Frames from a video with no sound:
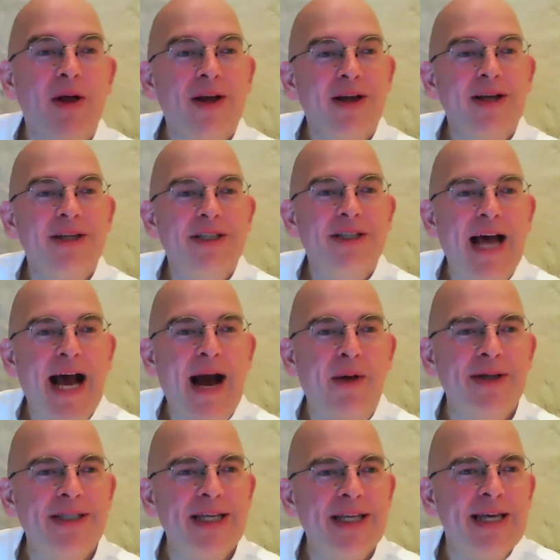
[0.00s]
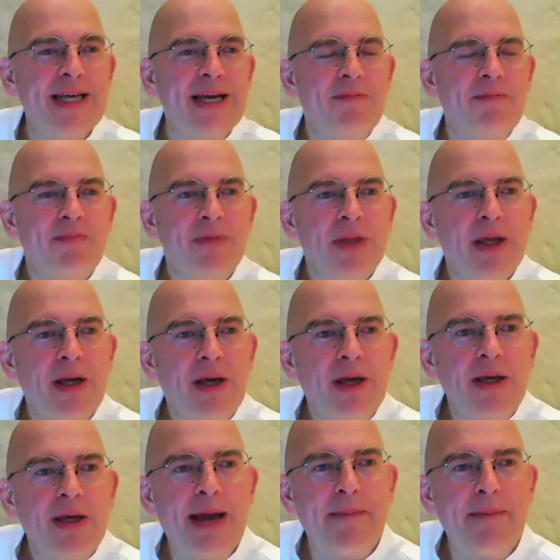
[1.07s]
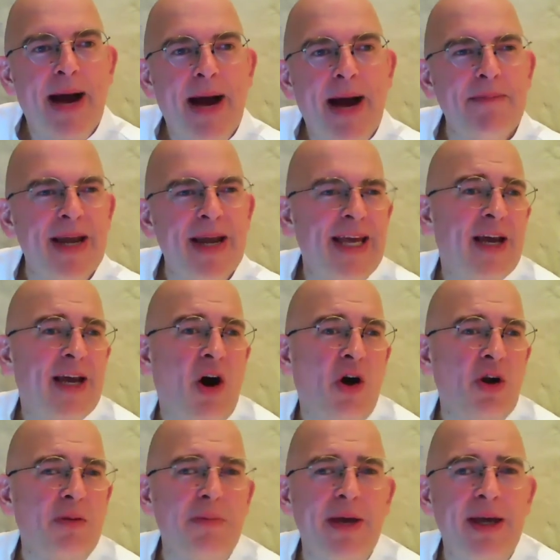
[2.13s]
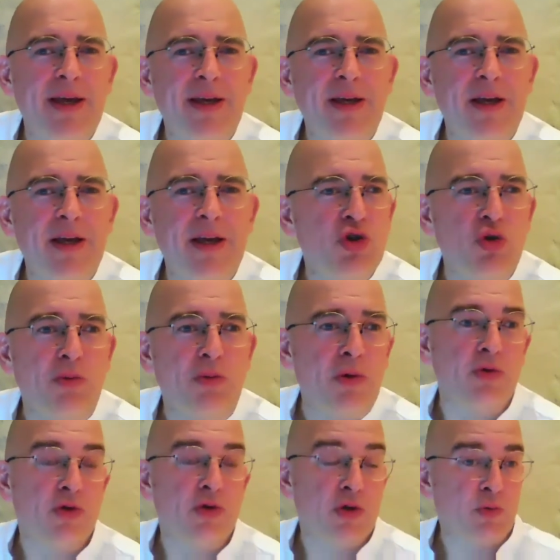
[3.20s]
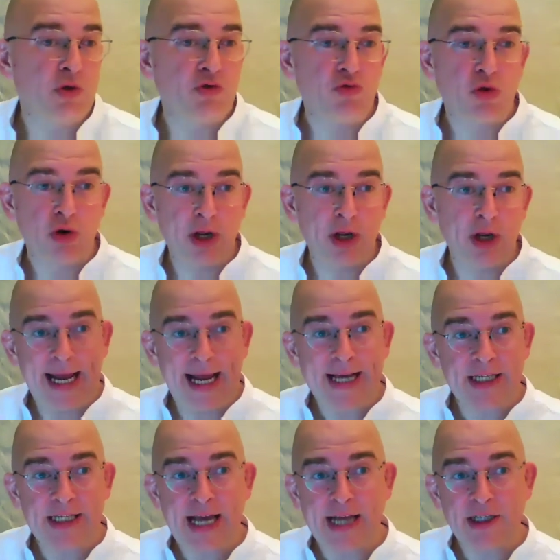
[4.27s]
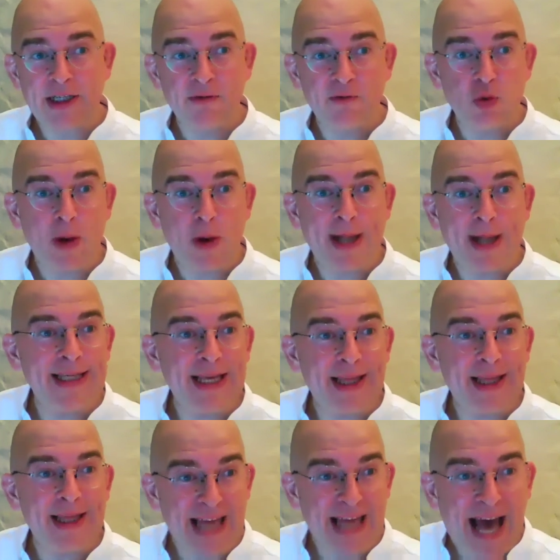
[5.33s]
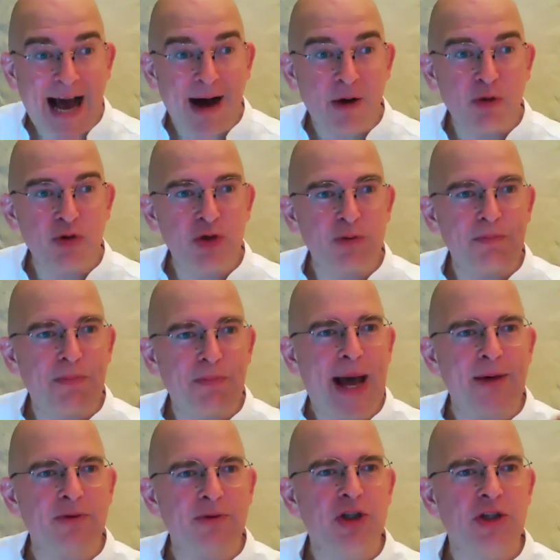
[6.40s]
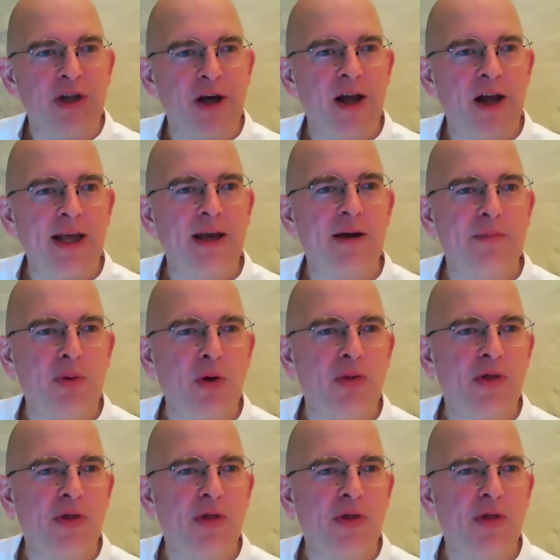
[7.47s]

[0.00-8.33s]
as to how I did it. Yeah, my mini economy, you know, some months was running in excess of £20,000 sterling a month.